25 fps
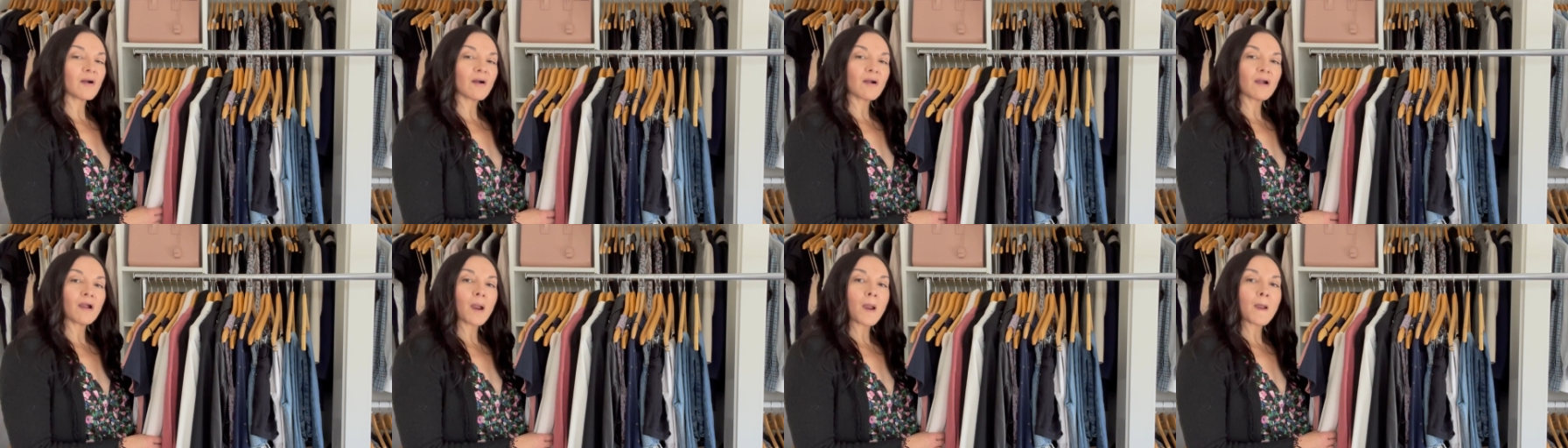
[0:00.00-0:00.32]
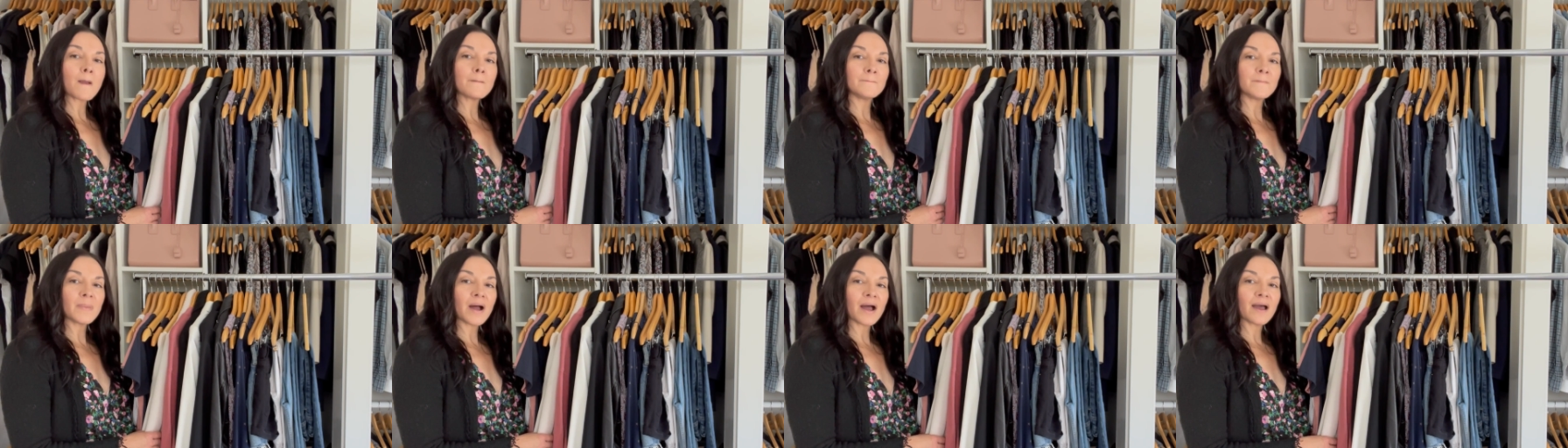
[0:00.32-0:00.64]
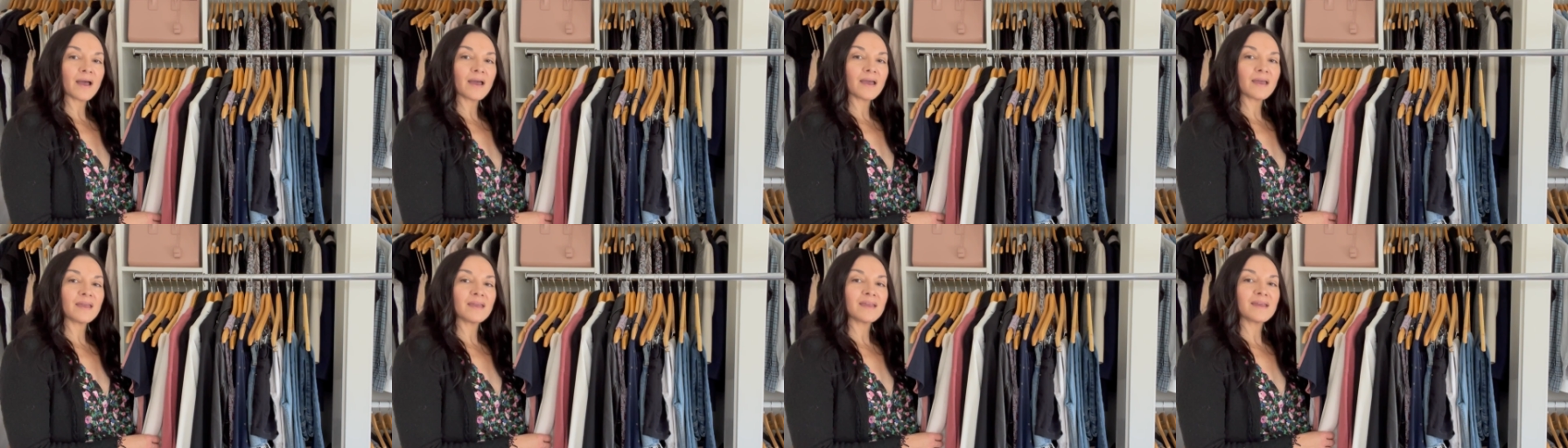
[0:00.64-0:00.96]
are
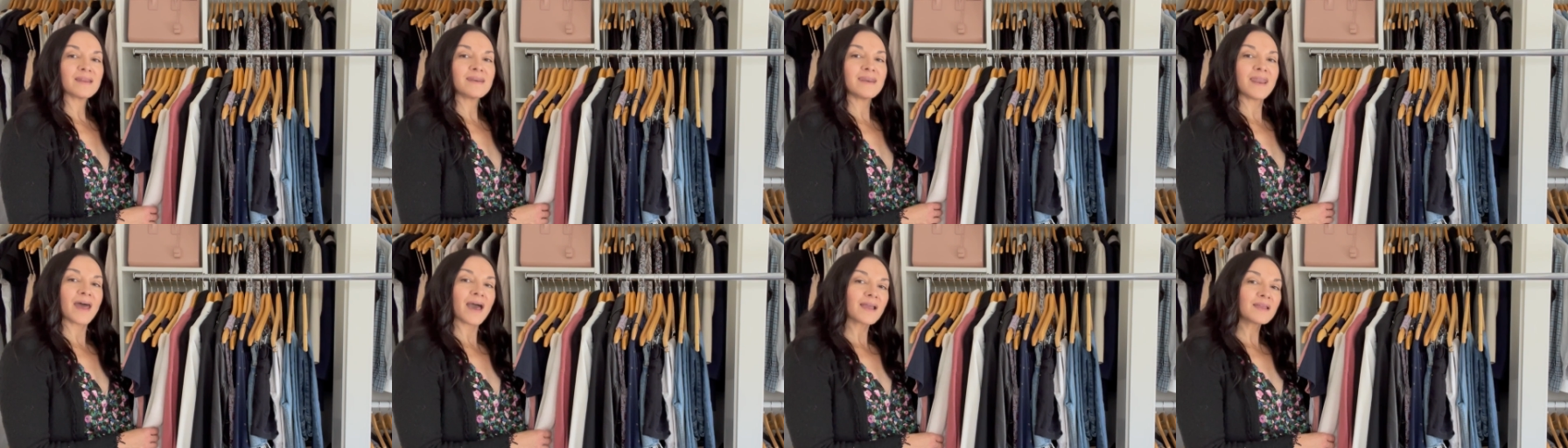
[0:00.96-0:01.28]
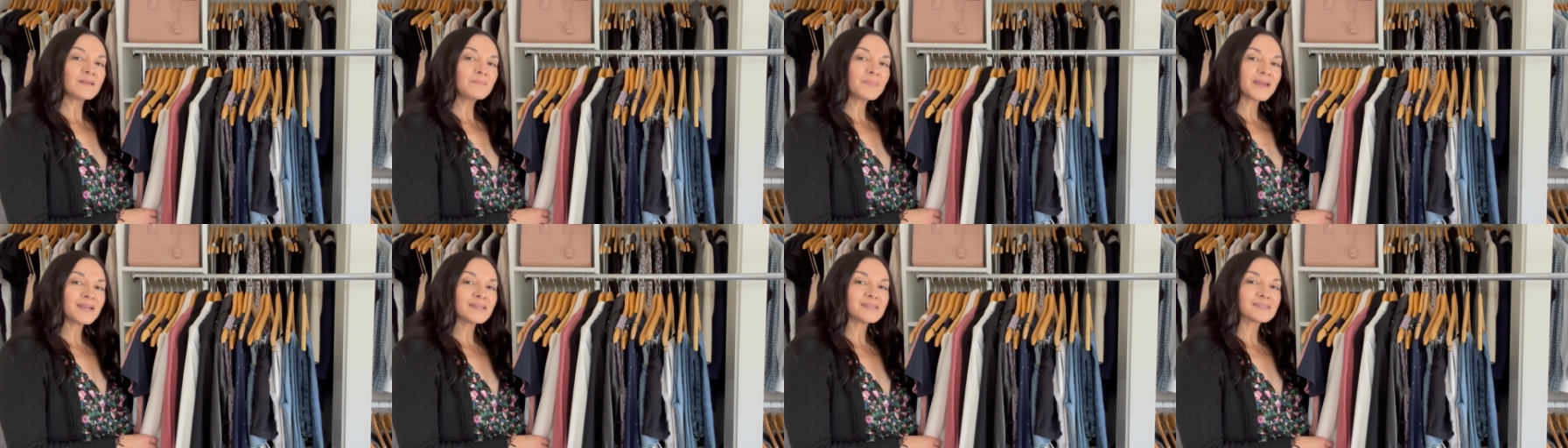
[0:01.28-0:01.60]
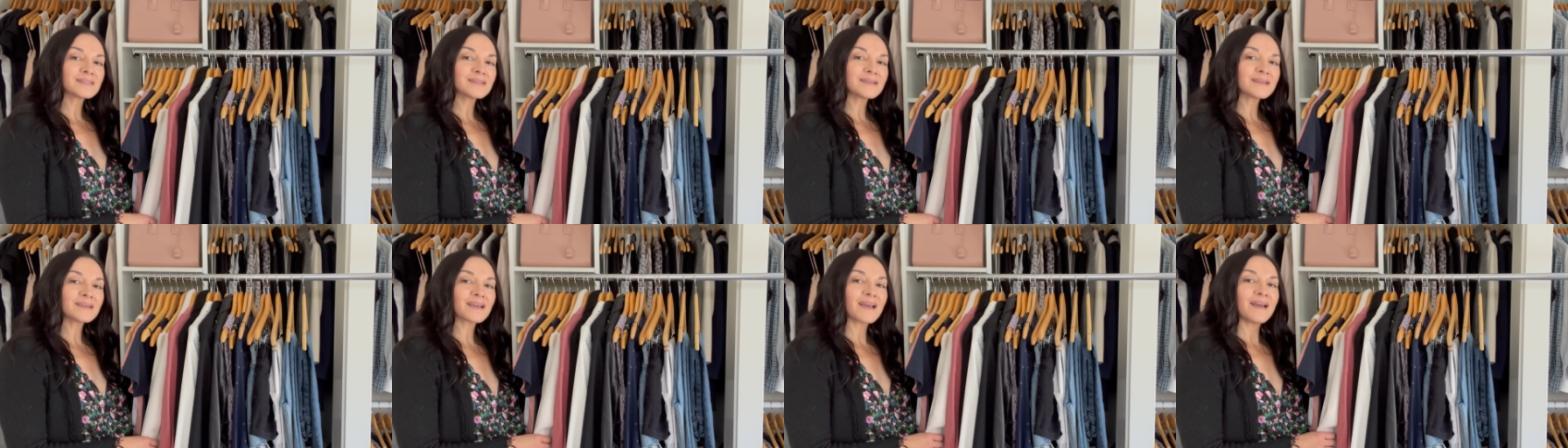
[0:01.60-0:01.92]
my nine
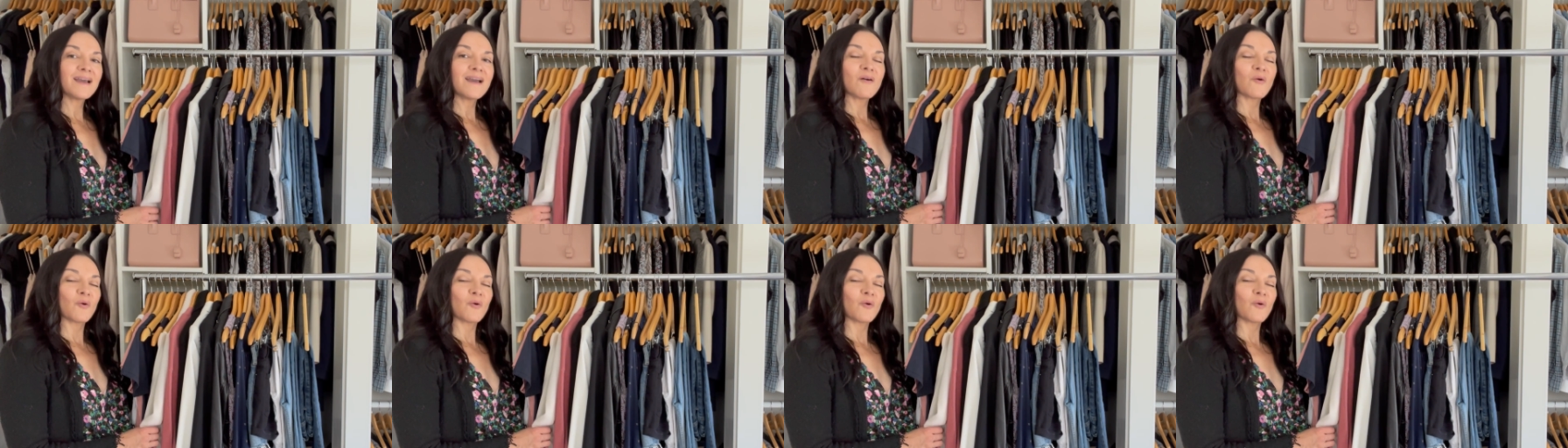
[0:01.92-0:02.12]
basic